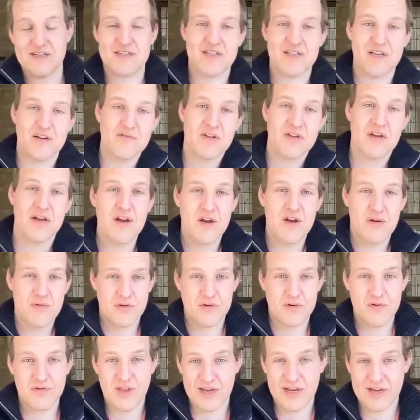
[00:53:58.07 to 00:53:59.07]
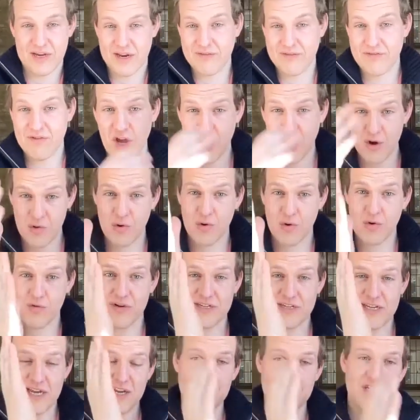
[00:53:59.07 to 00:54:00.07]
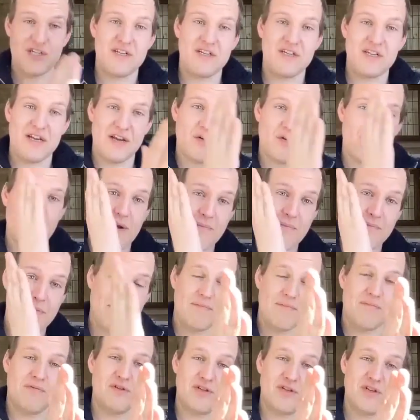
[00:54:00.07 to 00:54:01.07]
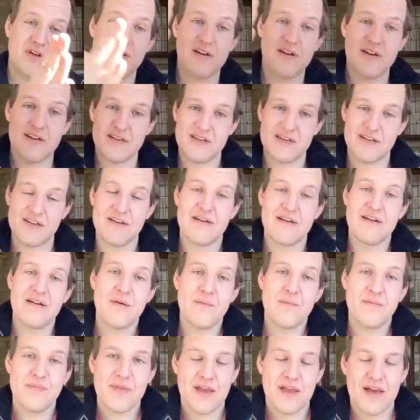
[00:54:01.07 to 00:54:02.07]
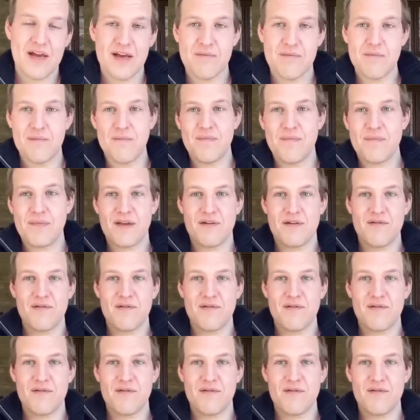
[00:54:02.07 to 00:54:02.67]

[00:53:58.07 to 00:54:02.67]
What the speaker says: So call that kind of cohort retention, like when people joined and